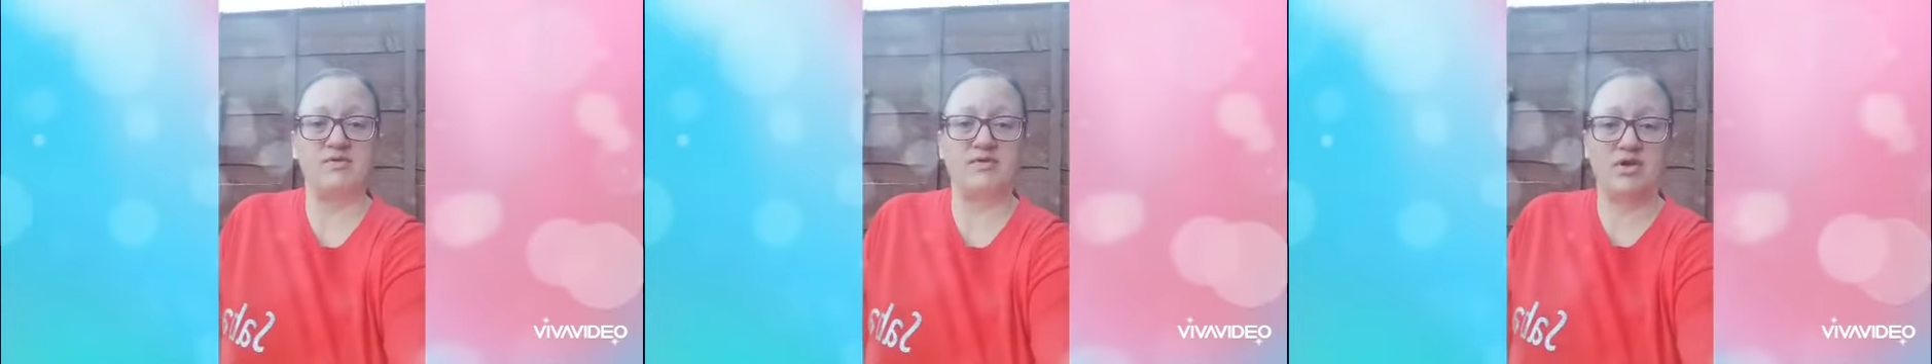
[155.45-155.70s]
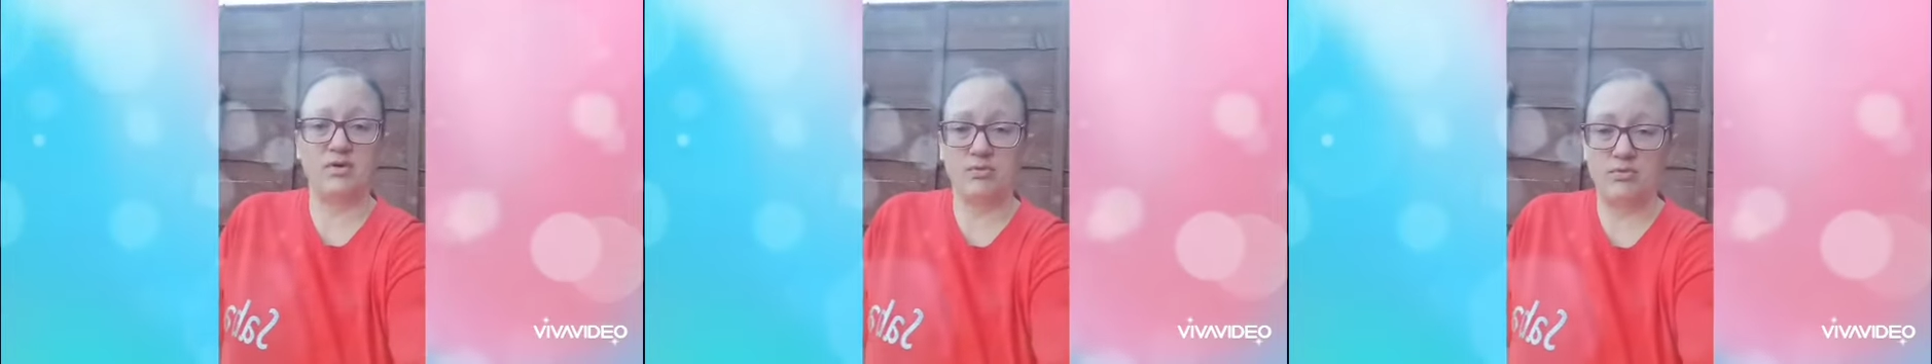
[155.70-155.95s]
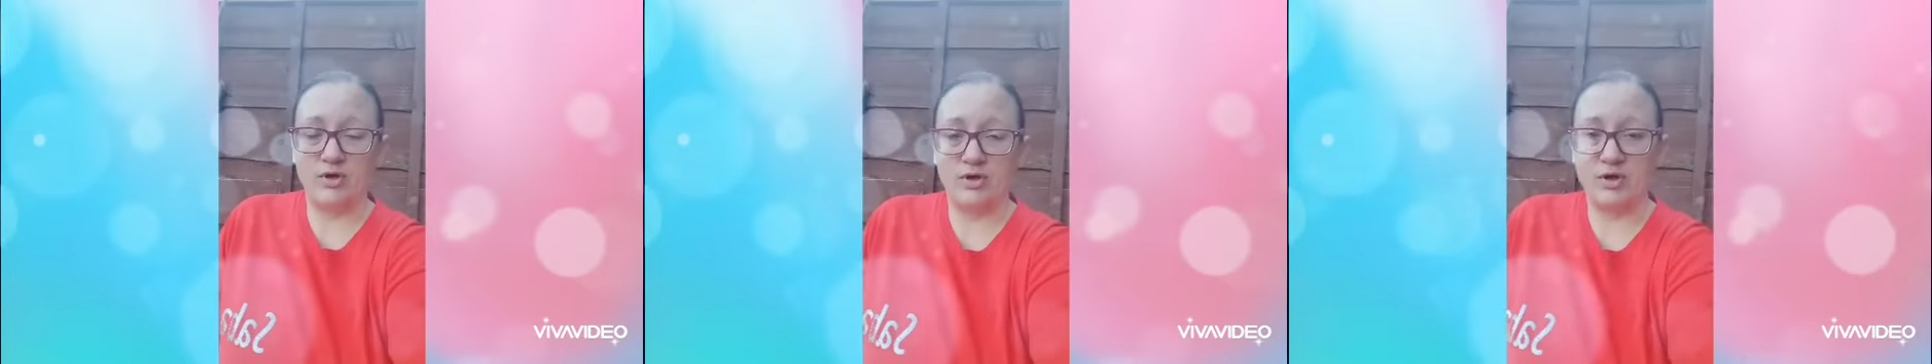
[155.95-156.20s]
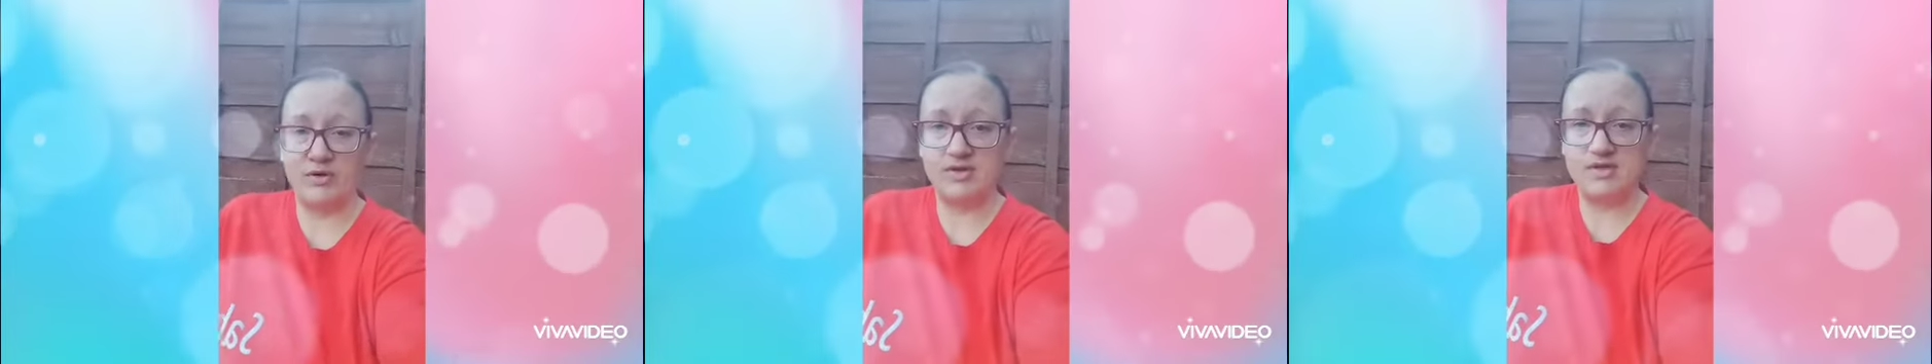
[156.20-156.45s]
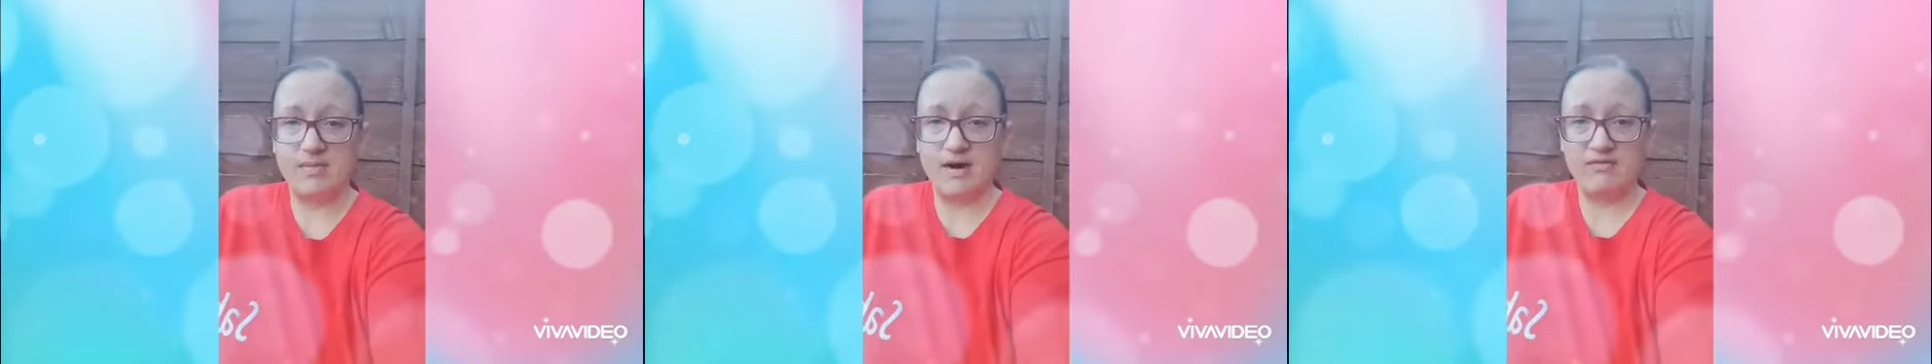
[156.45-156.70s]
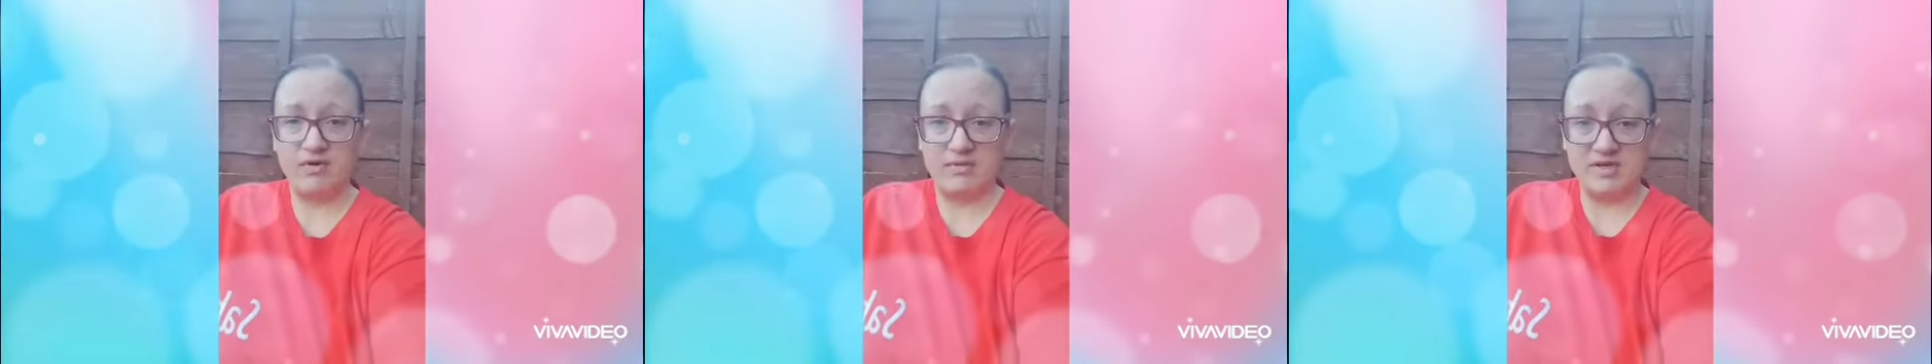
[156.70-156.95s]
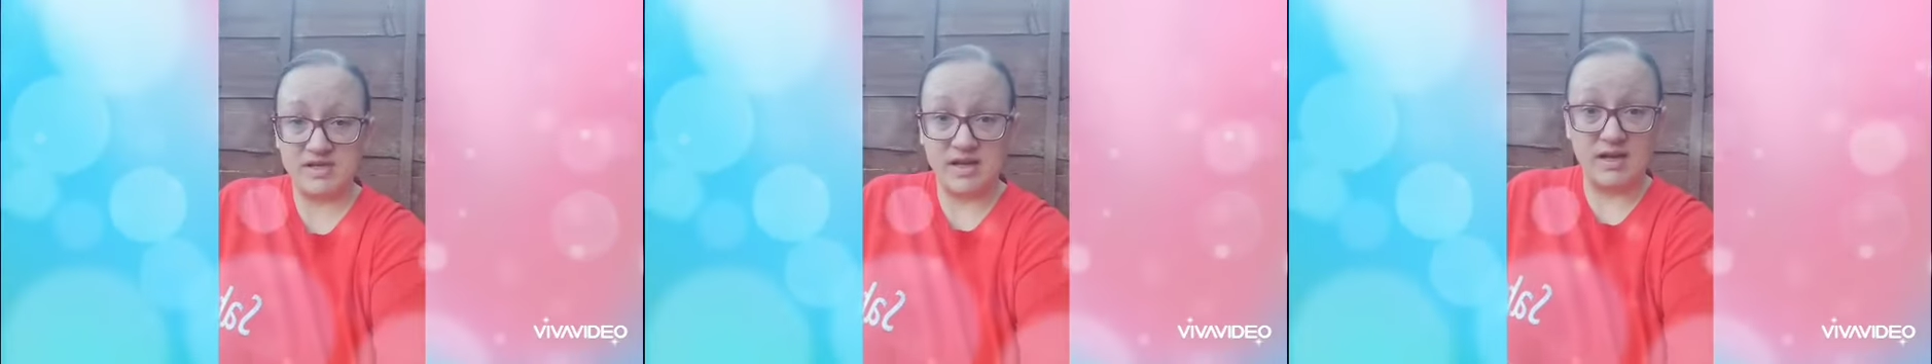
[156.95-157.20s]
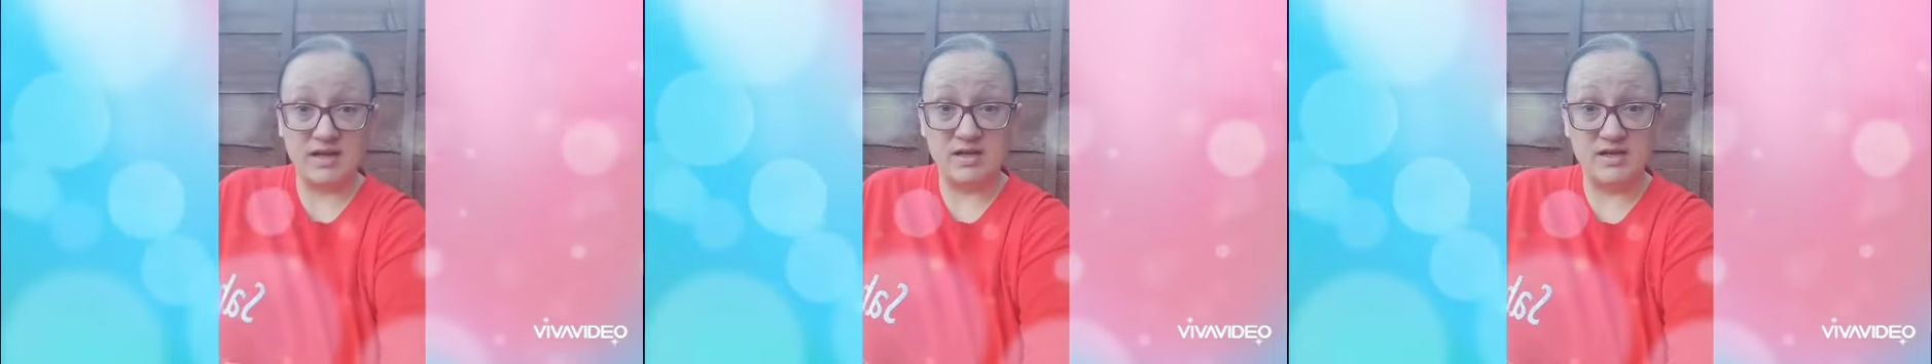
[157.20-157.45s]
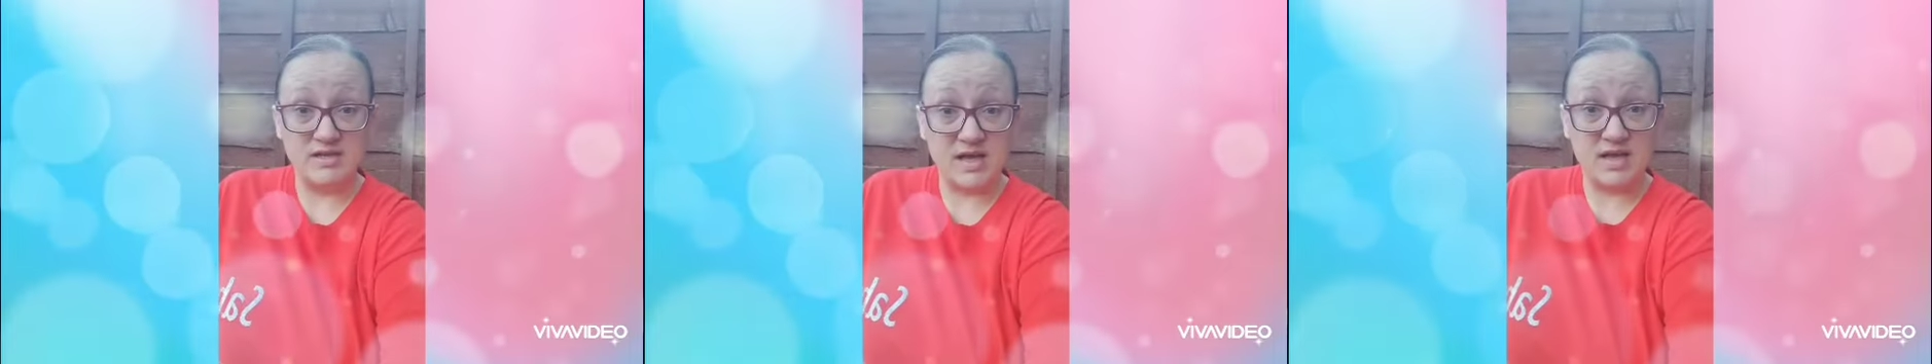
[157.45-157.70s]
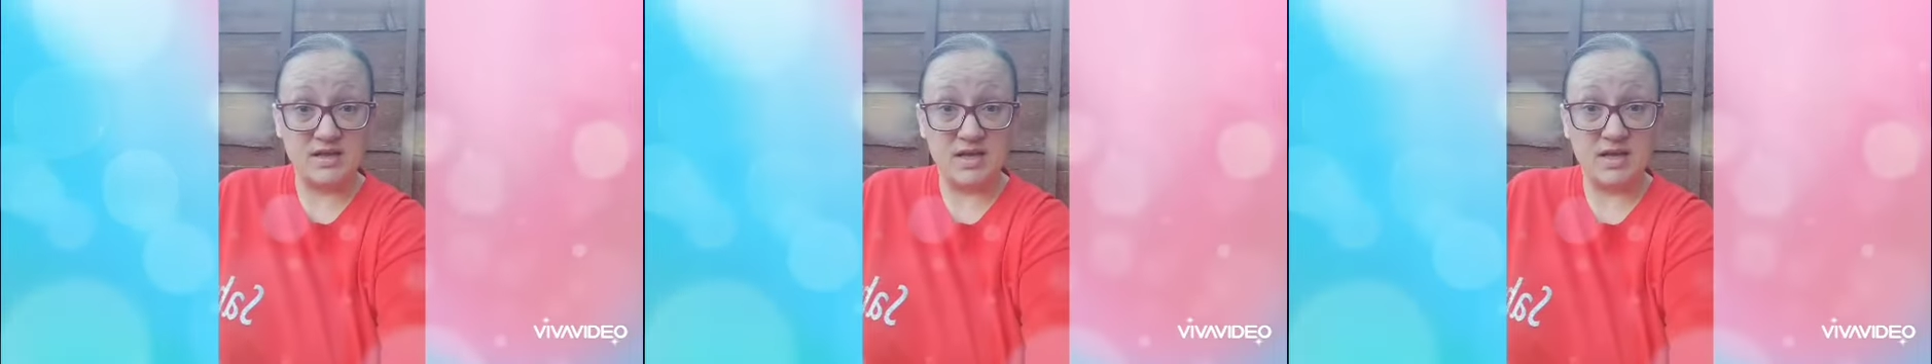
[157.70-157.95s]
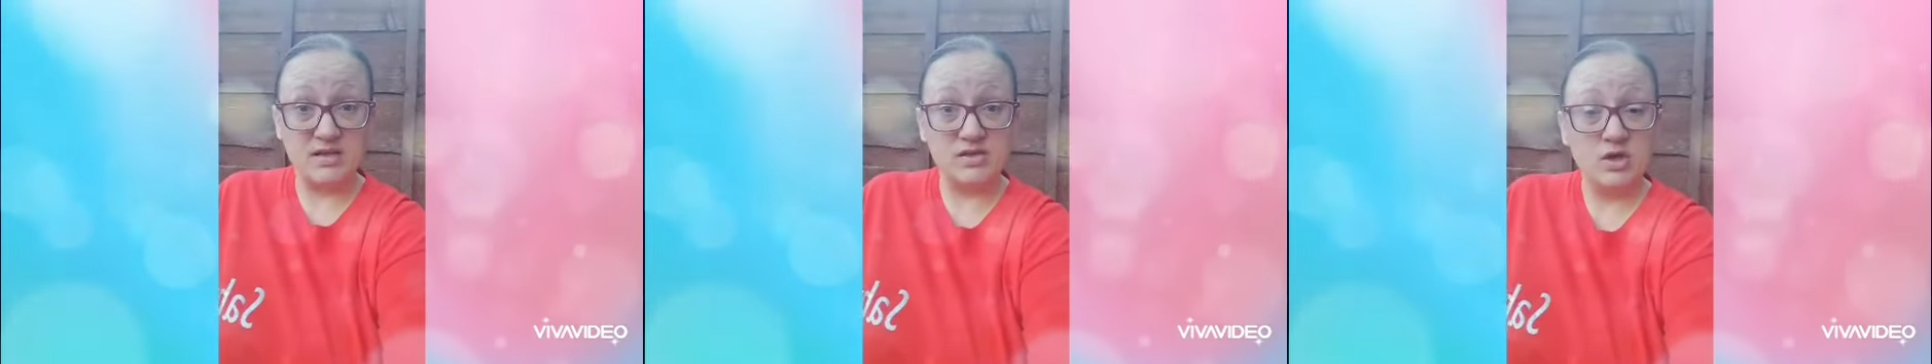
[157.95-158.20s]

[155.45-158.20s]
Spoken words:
if I don't want to go into the bathroom and stand in and say things.